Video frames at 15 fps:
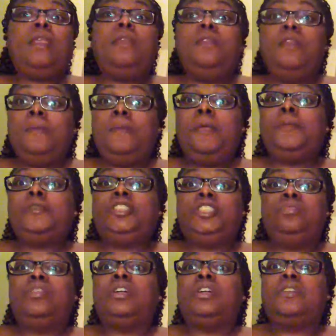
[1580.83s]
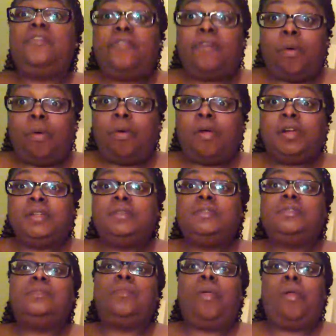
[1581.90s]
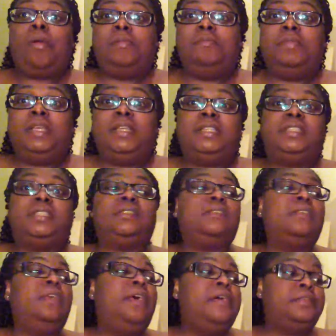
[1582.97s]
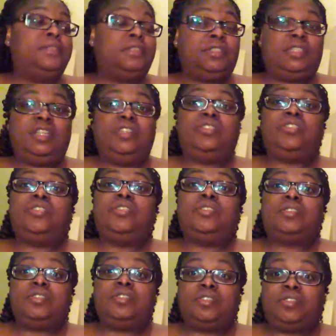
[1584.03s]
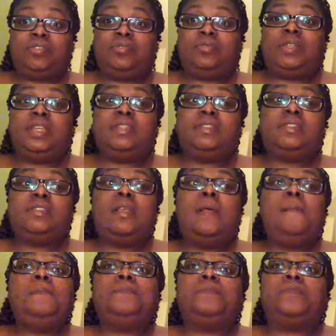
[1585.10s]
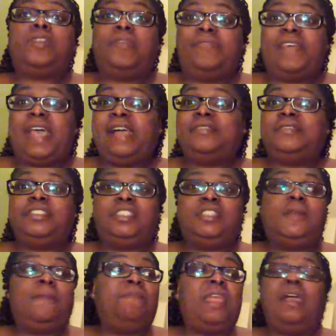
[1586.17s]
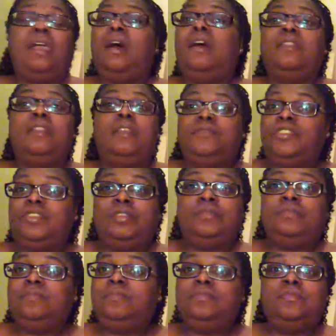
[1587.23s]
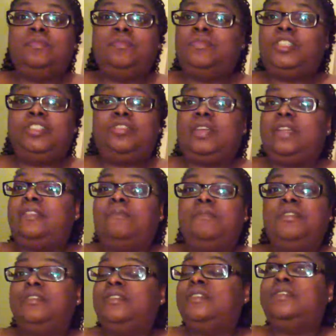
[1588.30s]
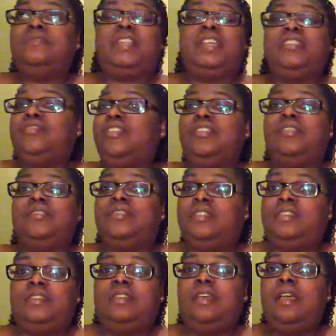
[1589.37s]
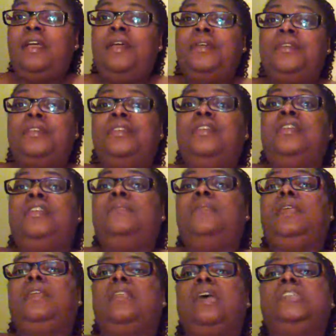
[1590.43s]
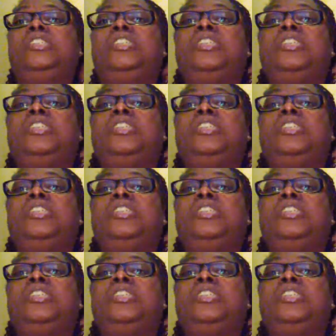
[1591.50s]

the people she worked for, meaning the teachers, the students, the faculty, they all loved her. She treated them good, they treat her good. You know what I mean? Like,